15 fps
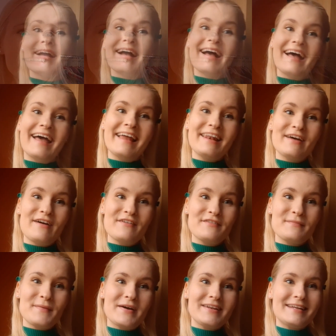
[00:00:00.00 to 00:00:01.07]
Hello
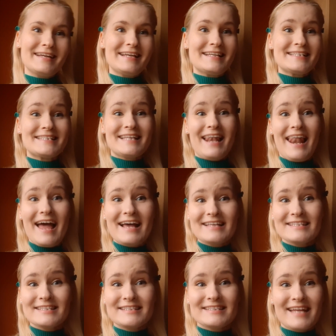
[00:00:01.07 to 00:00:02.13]
everybody, it's the
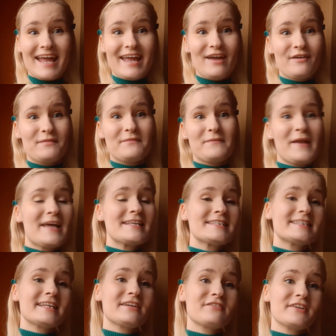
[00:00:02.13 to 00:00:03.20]
last day of
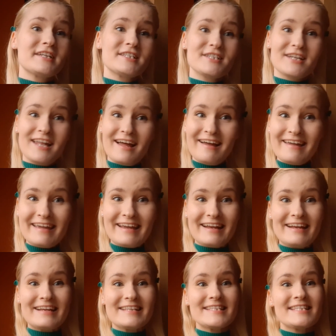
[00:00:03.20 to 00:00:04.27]
Plastic Free July.
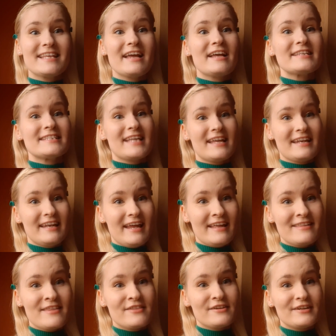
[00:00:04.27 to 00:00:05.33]
It is
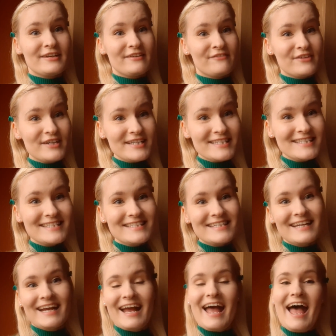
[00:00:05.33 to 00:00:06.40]
Sunday the 31st
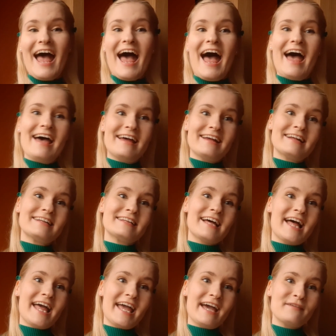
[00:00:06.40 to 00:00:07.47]
and
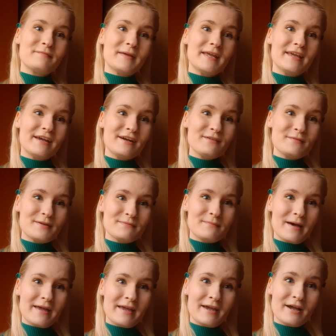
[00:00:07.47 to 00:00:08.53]
I am here with my